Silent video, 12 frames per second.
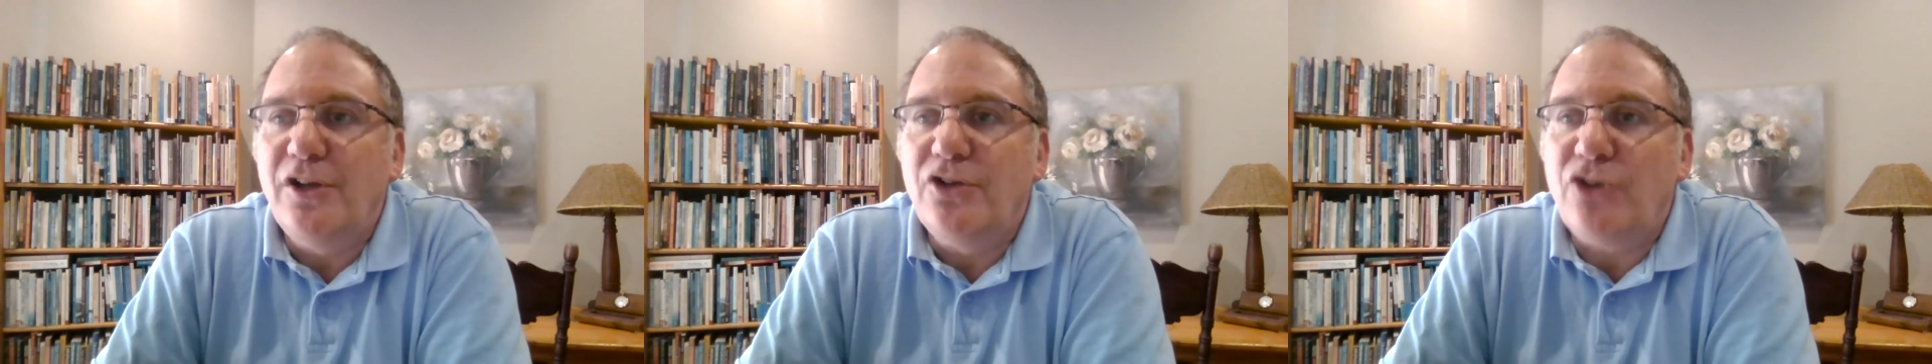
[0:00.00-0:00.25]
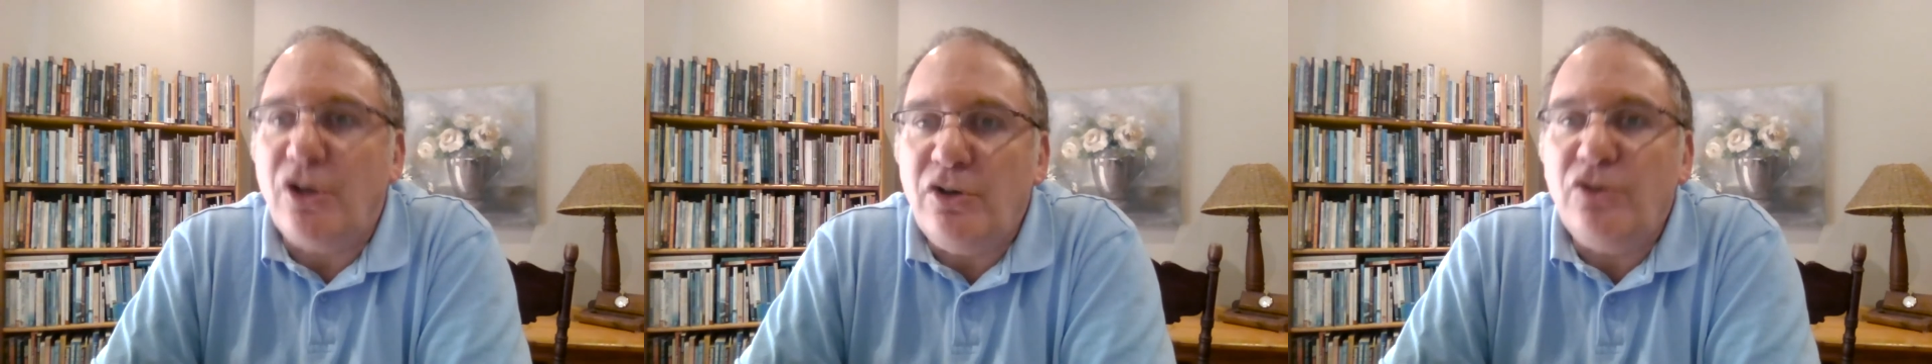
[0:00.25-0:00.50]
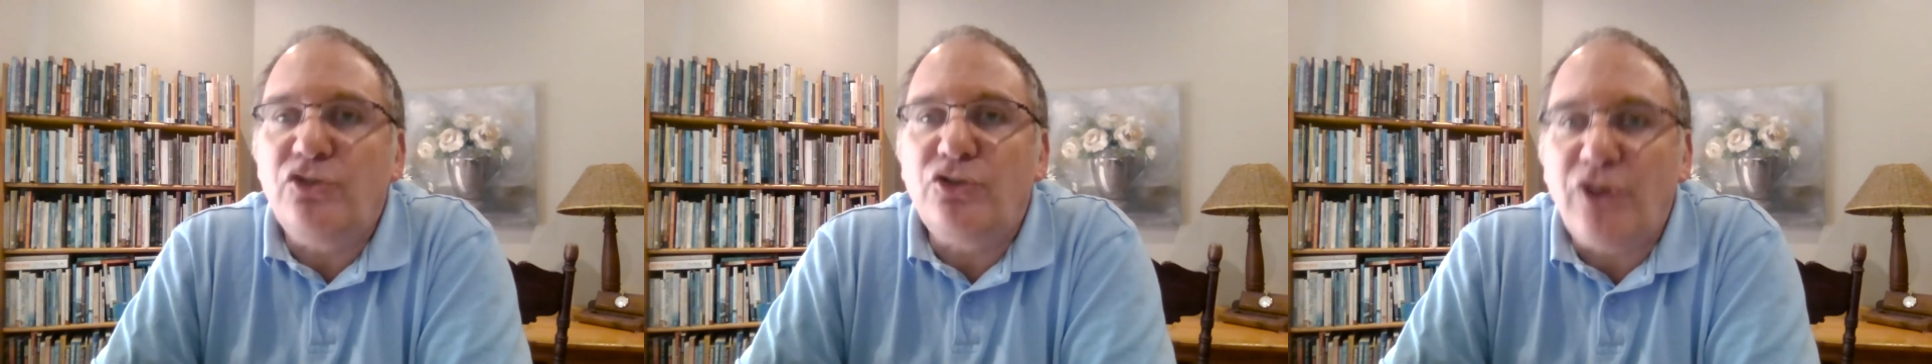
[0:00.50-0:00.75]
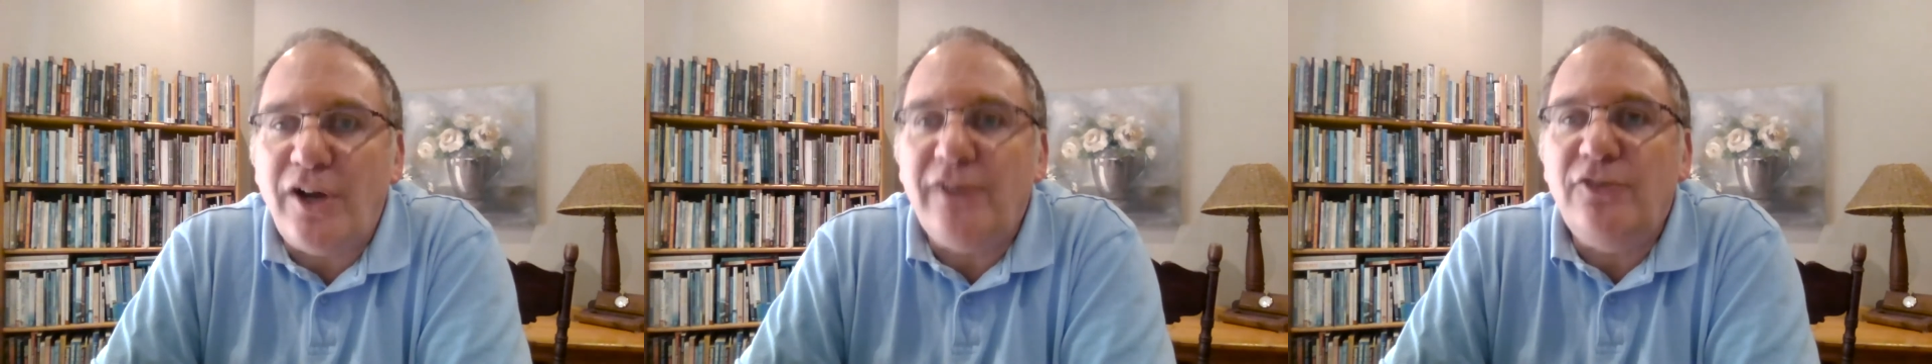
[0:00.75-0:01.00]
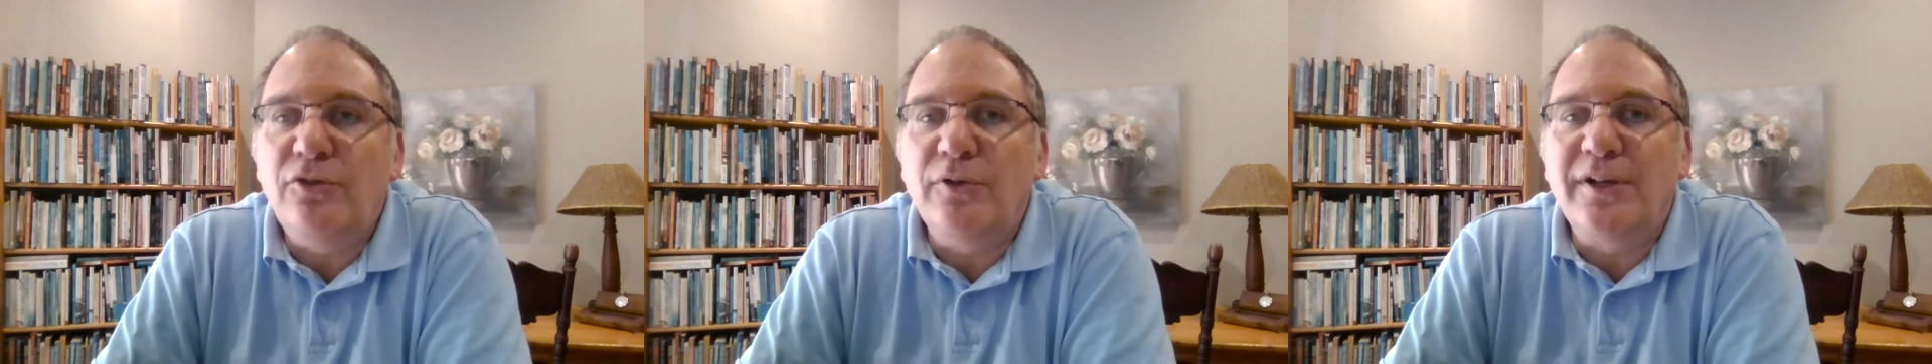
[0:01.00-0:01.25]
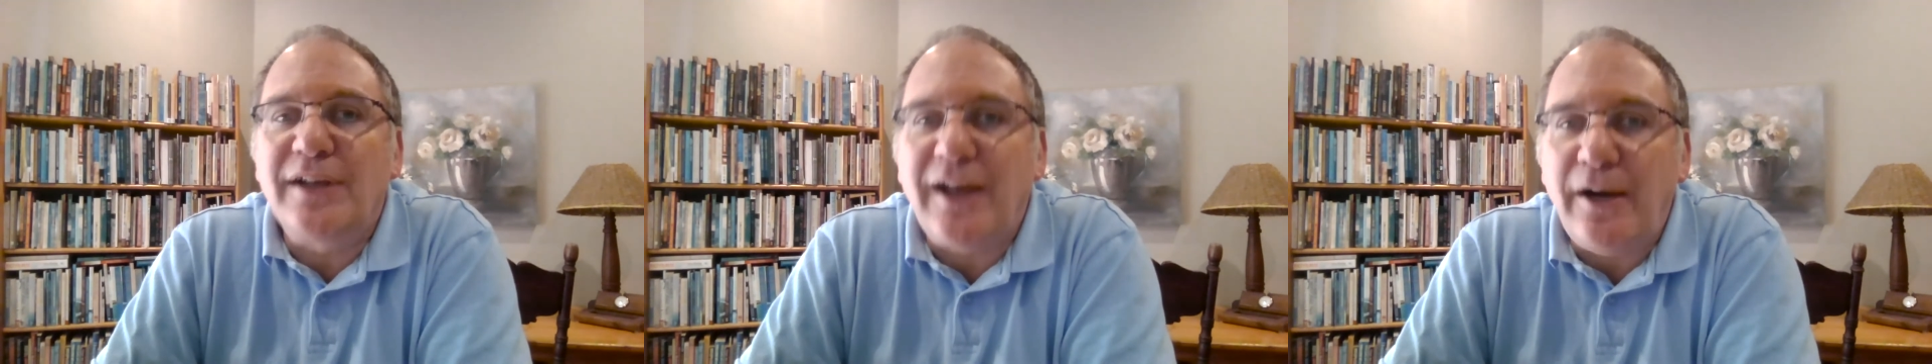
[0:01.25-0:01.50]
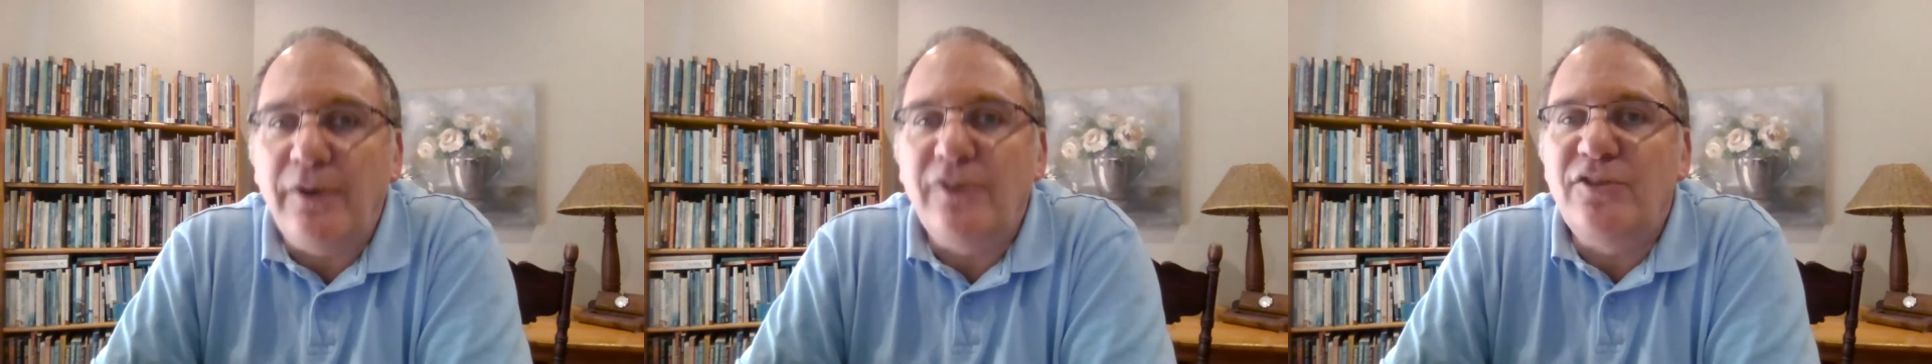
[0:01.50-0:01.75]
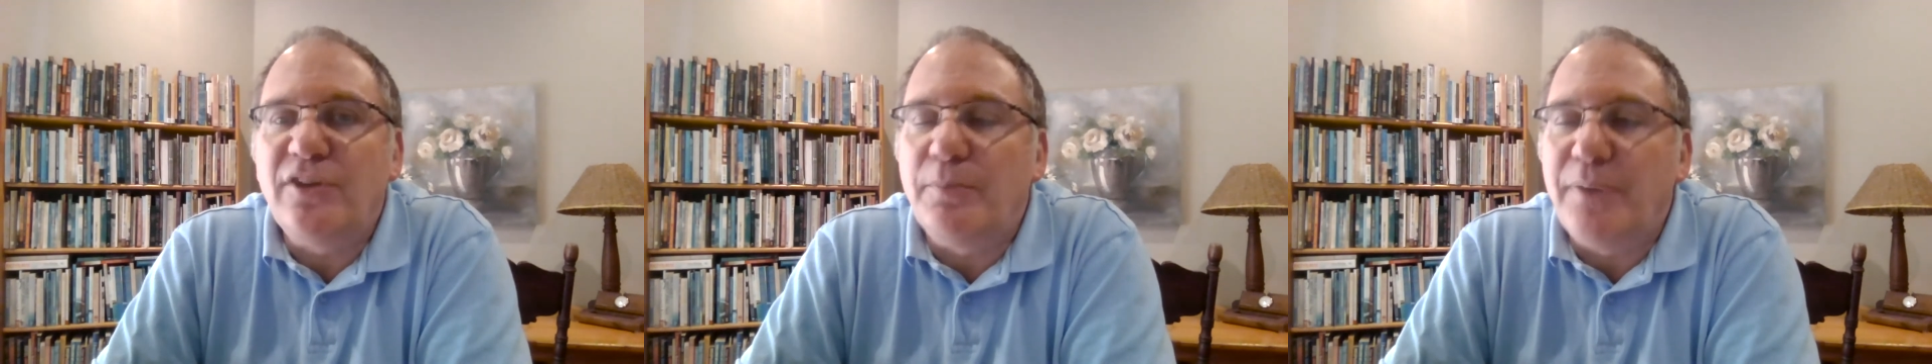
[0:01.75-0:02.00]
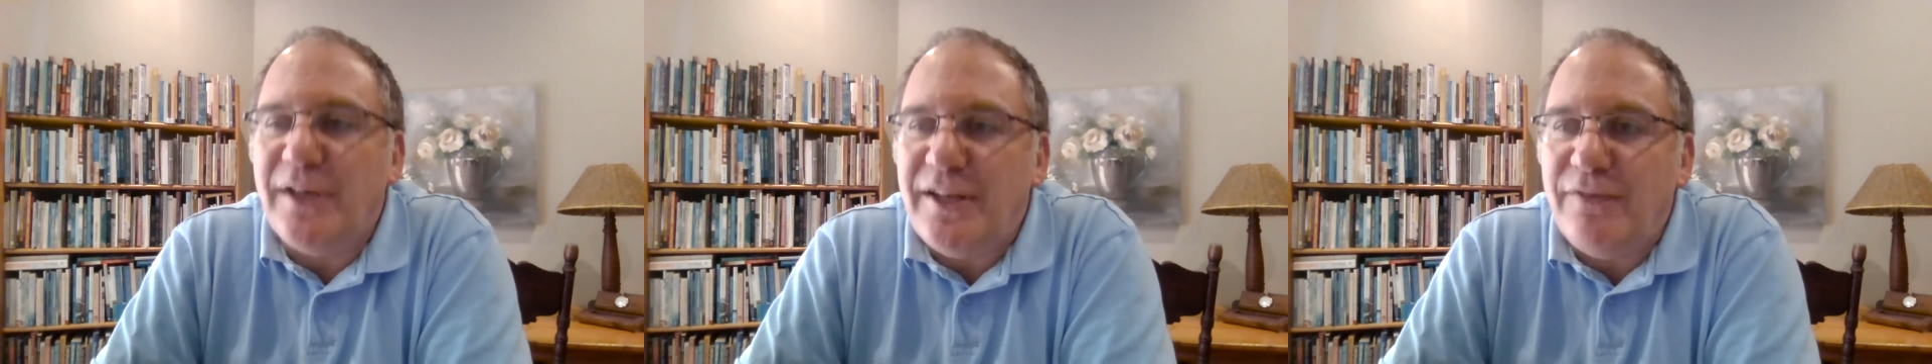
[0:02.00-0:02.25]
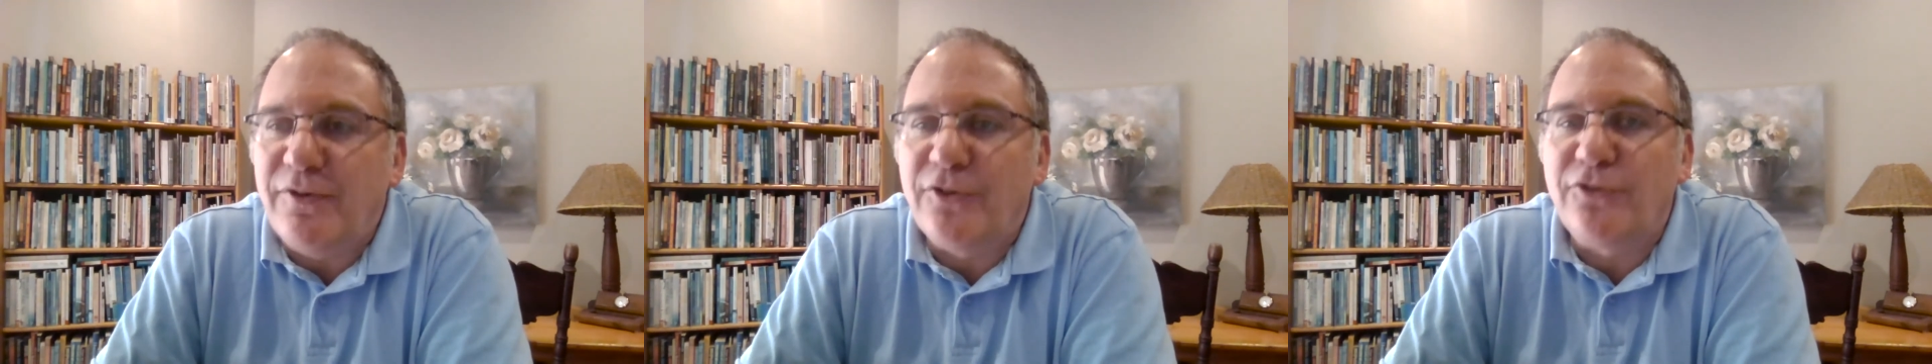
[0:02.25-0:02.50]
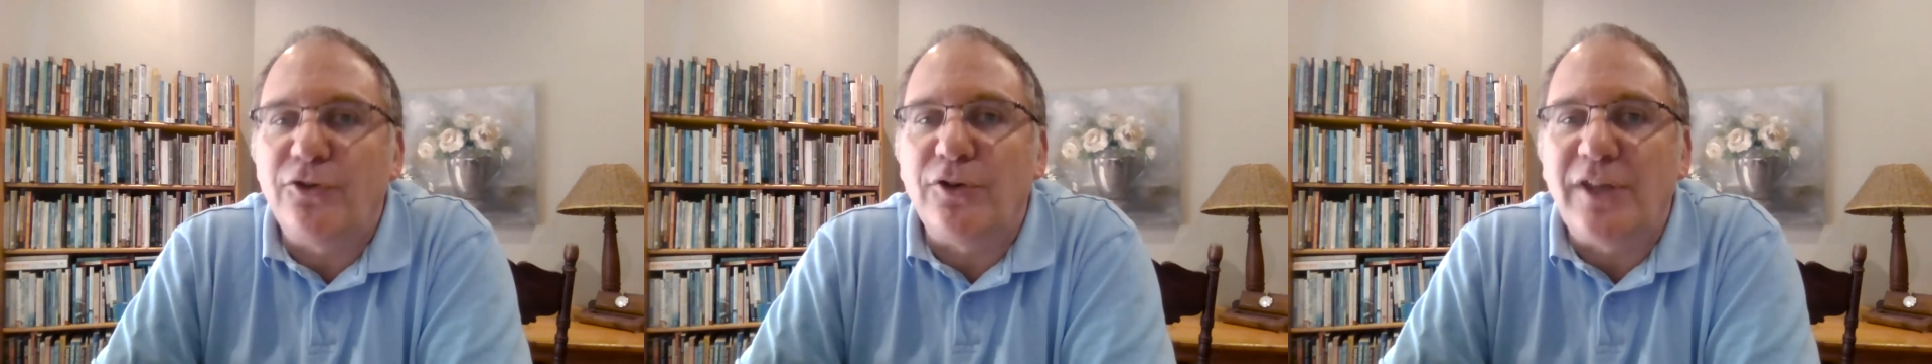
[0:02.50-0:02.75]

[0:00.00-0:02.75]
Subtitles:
John is trying to encourage the believers to